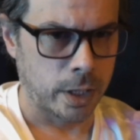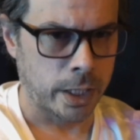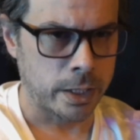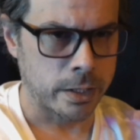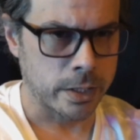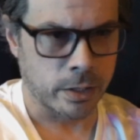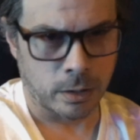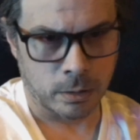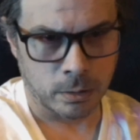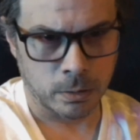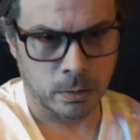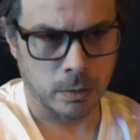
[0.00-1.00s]
And
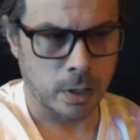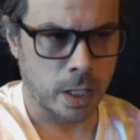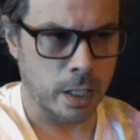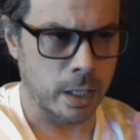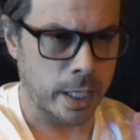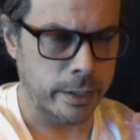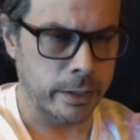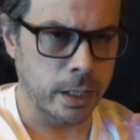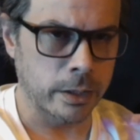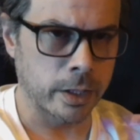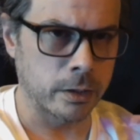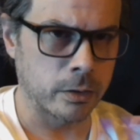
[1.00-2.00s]
so I
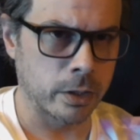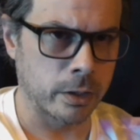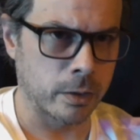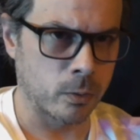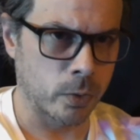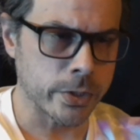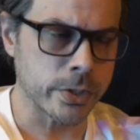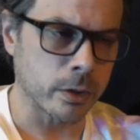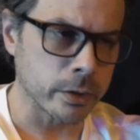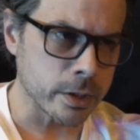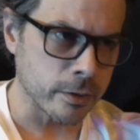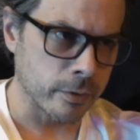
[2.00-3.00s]
think that the
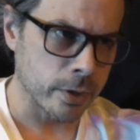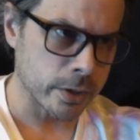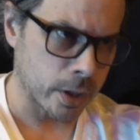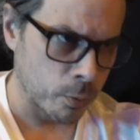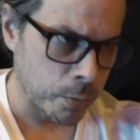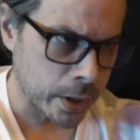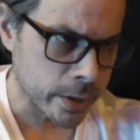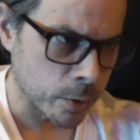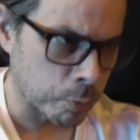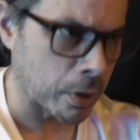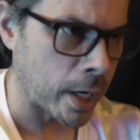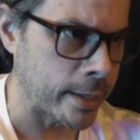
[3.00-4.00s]
results of this can be
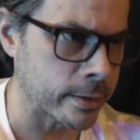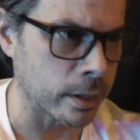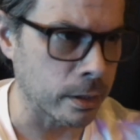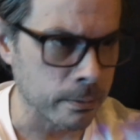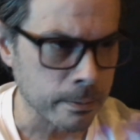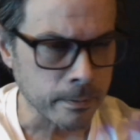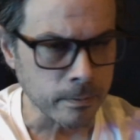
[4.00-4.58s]
surprising.